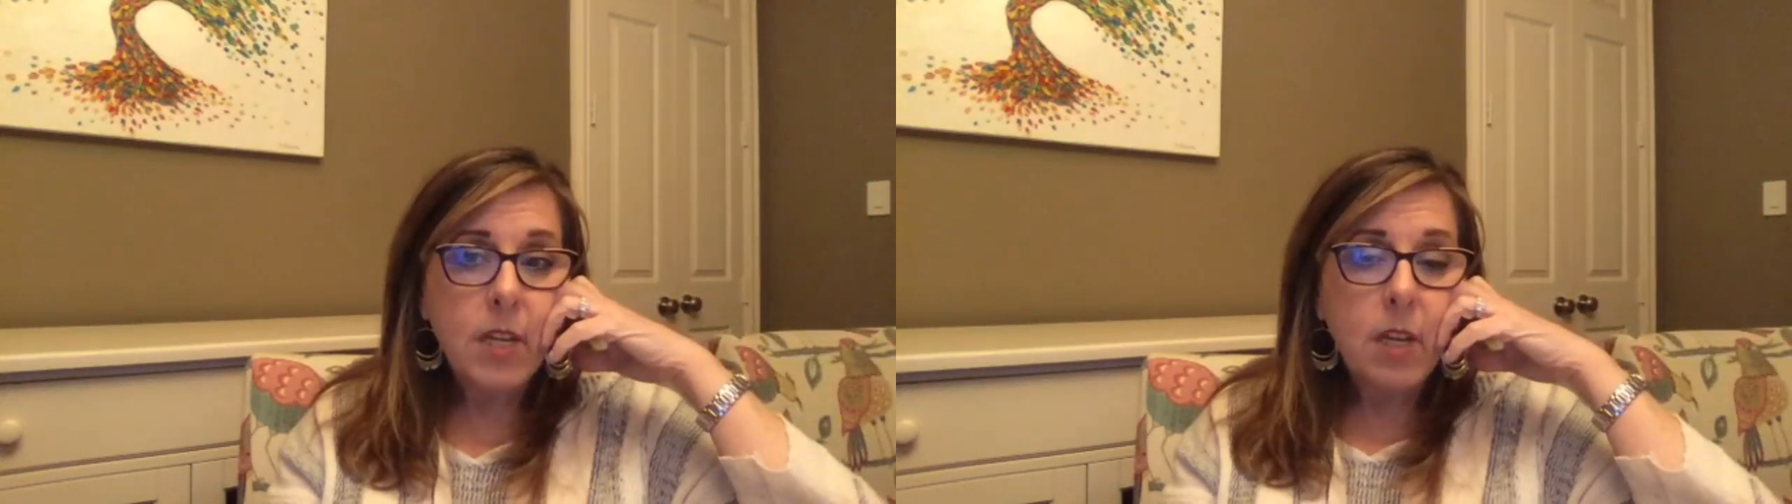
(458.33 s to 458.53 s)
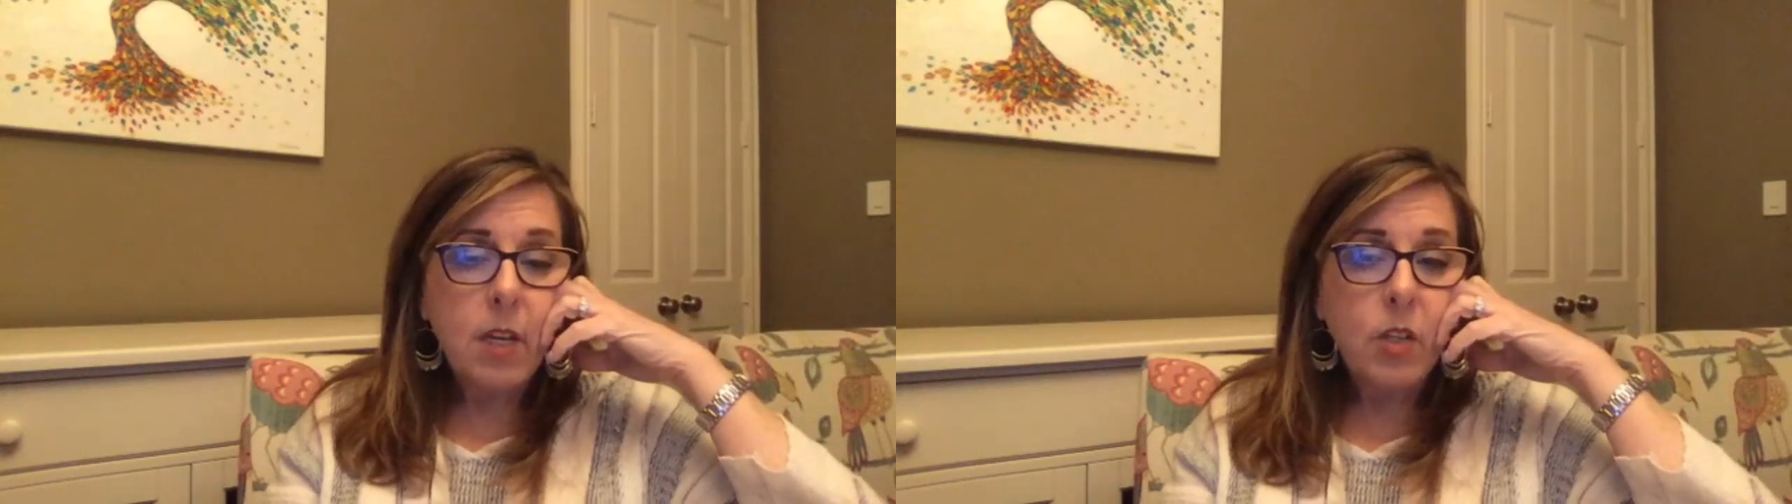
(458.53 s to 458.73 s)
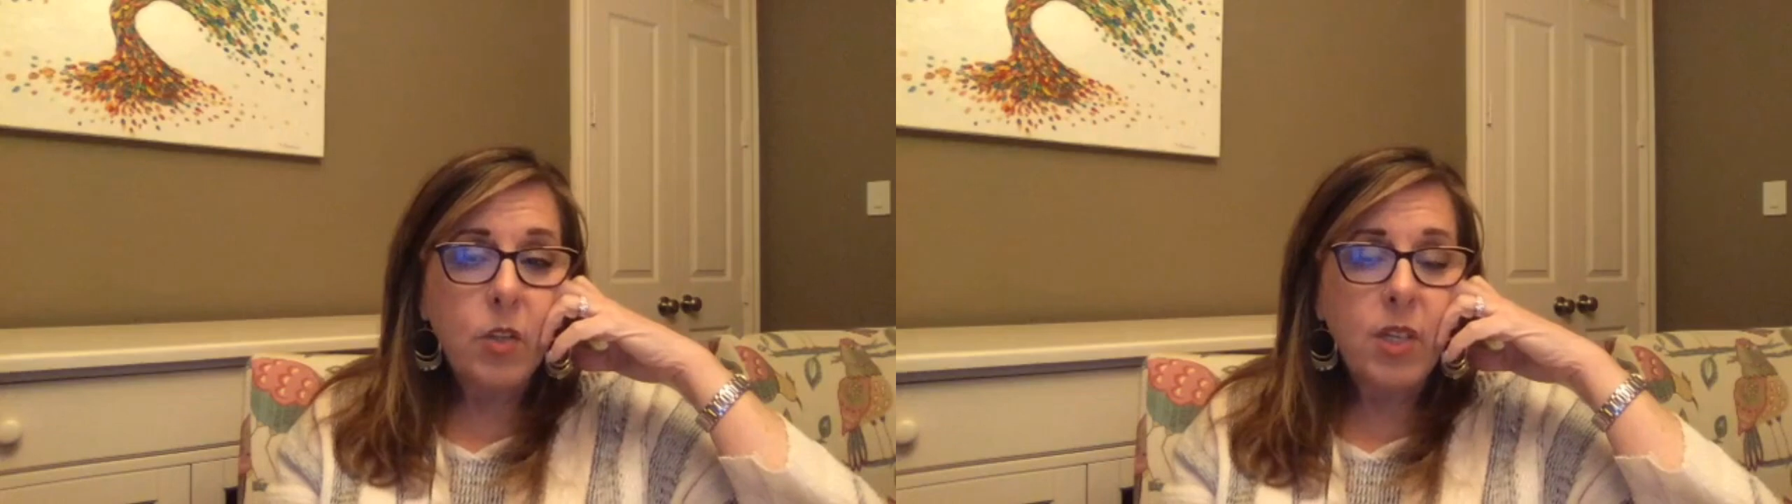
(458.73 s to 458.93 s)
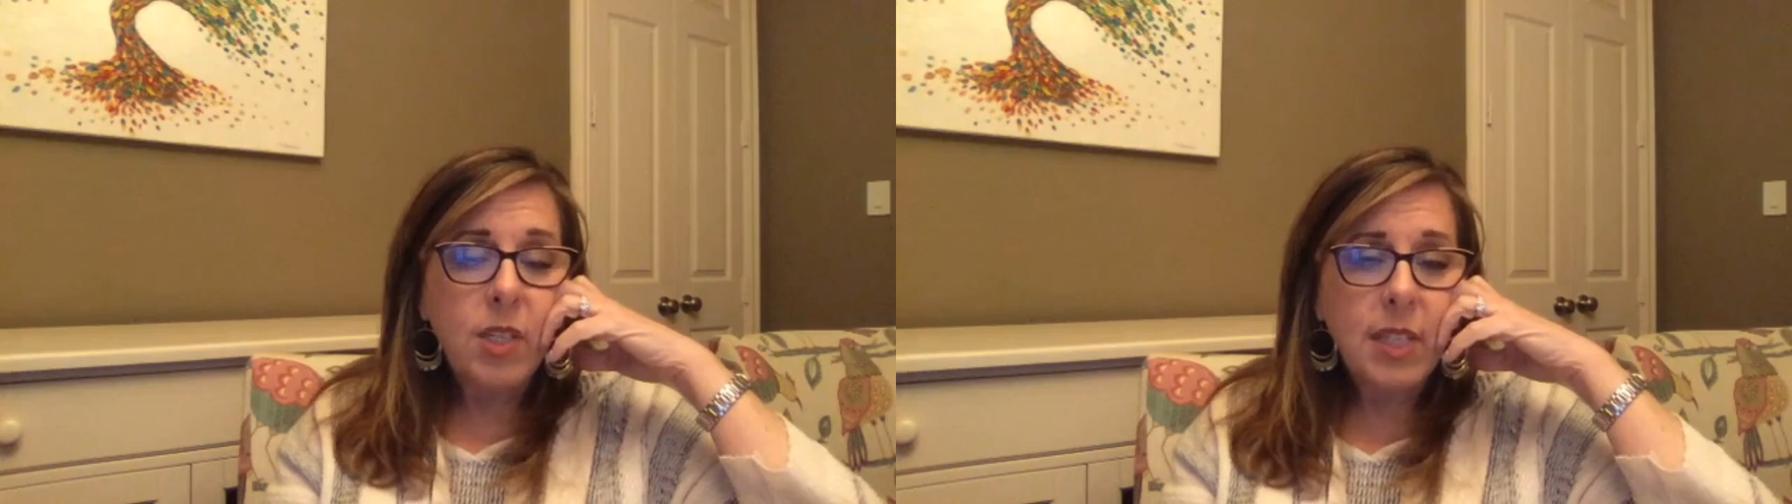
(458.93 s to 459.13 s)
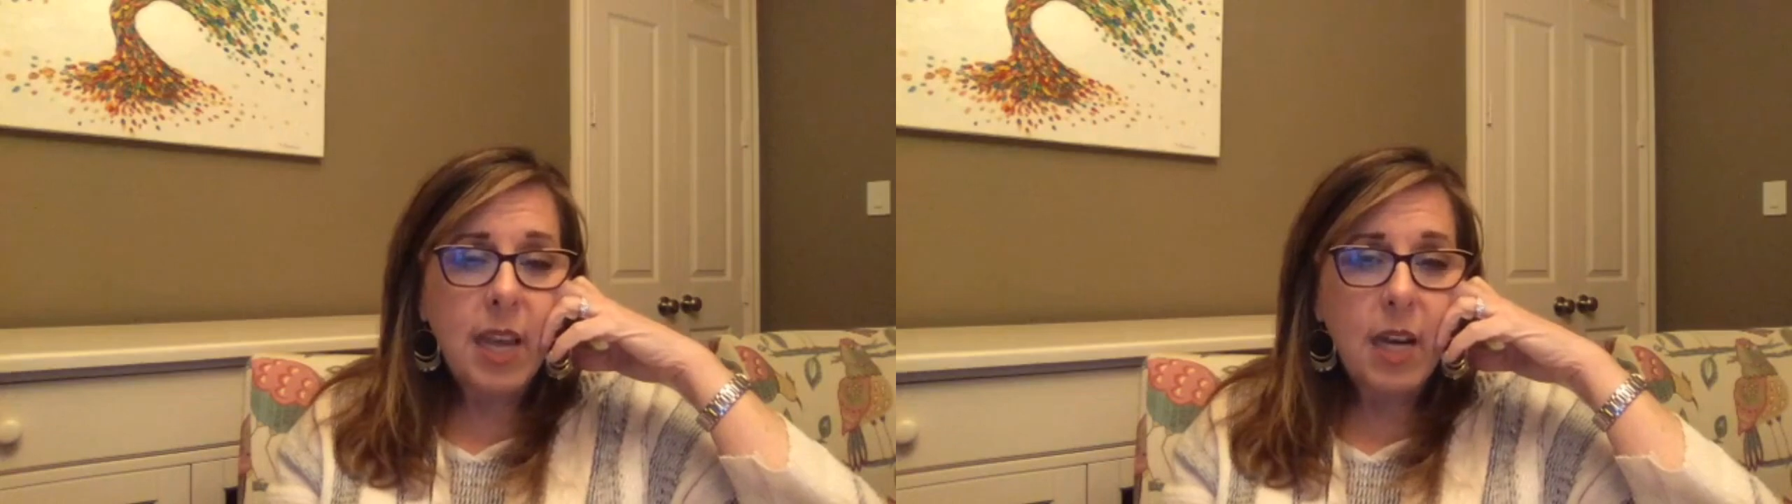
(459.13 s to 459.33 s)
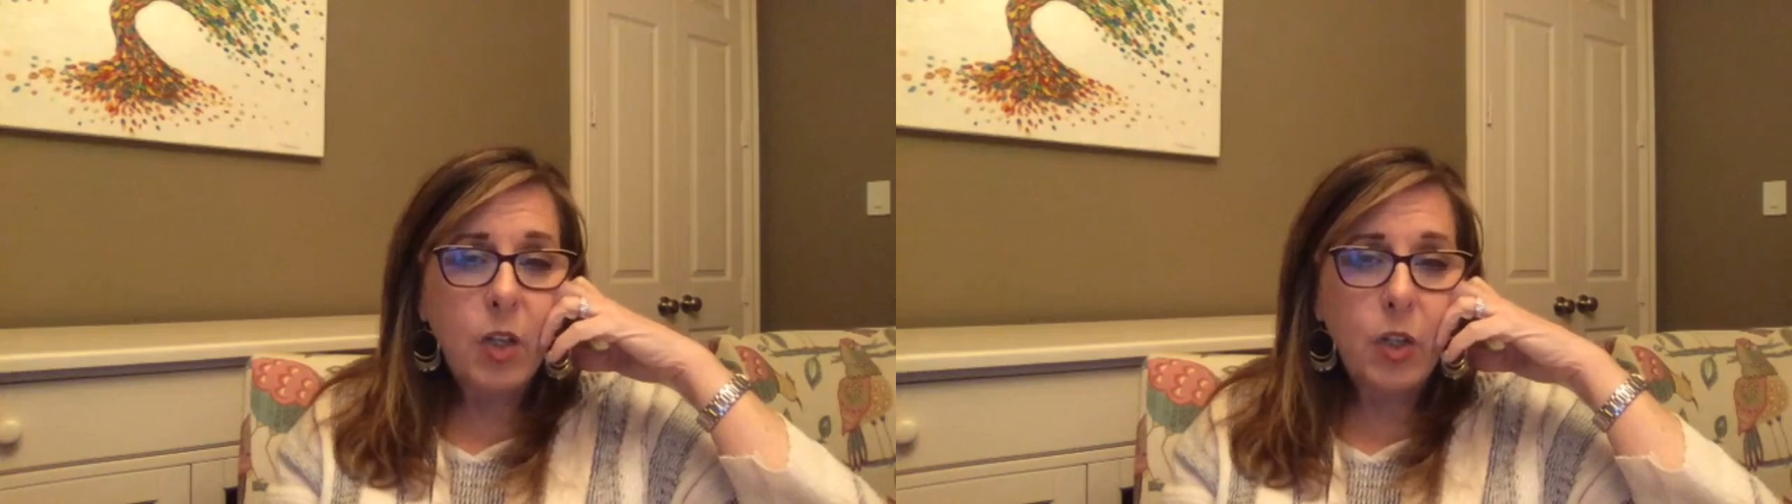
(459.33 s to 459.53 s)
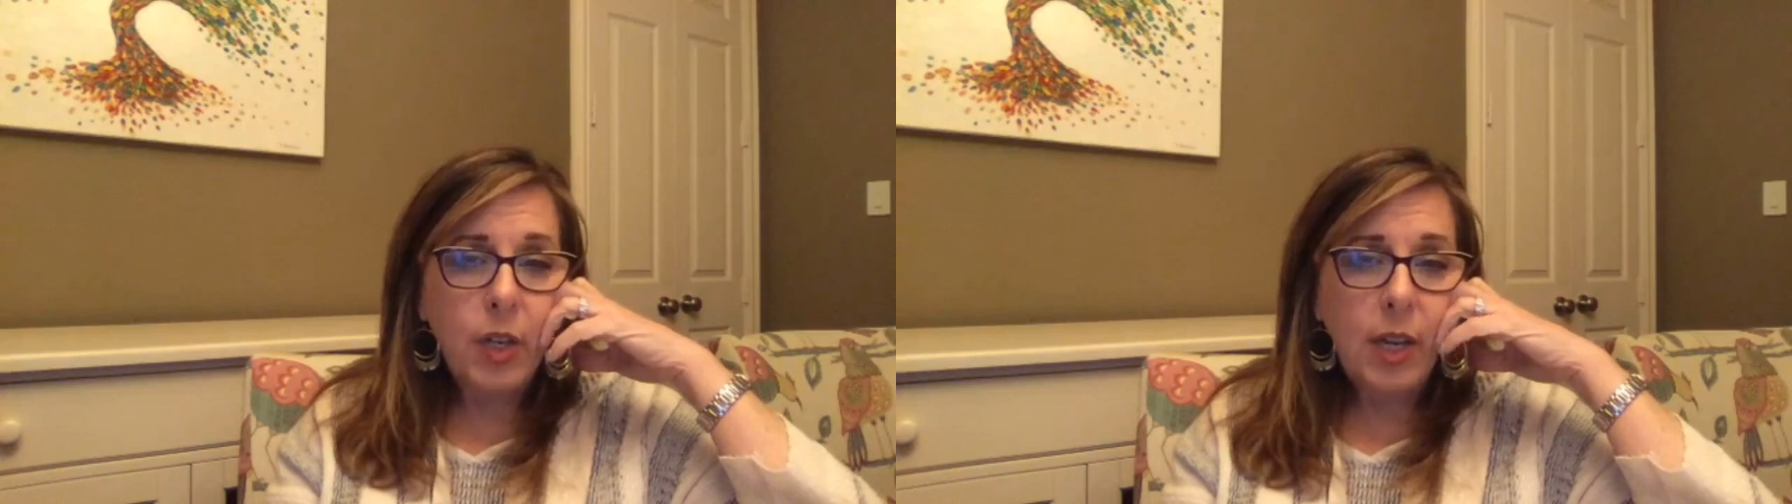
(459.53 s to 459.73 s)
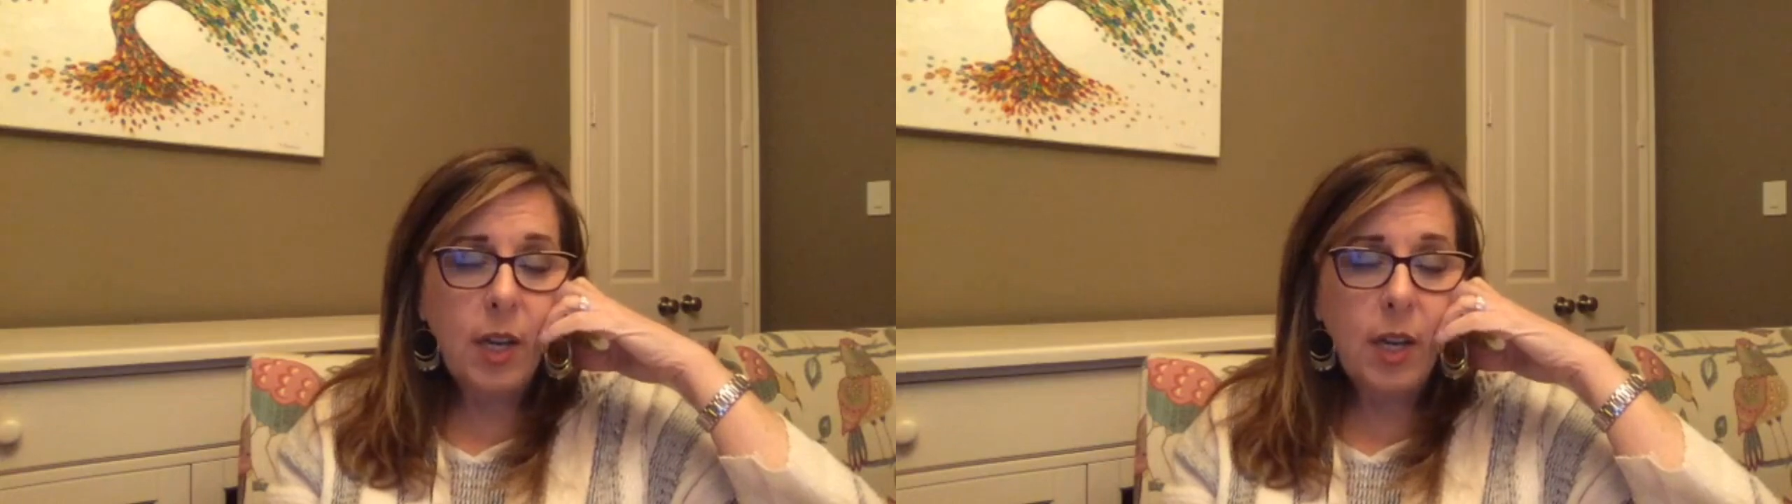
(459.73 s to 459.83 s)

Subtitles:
So this is kind of tricky.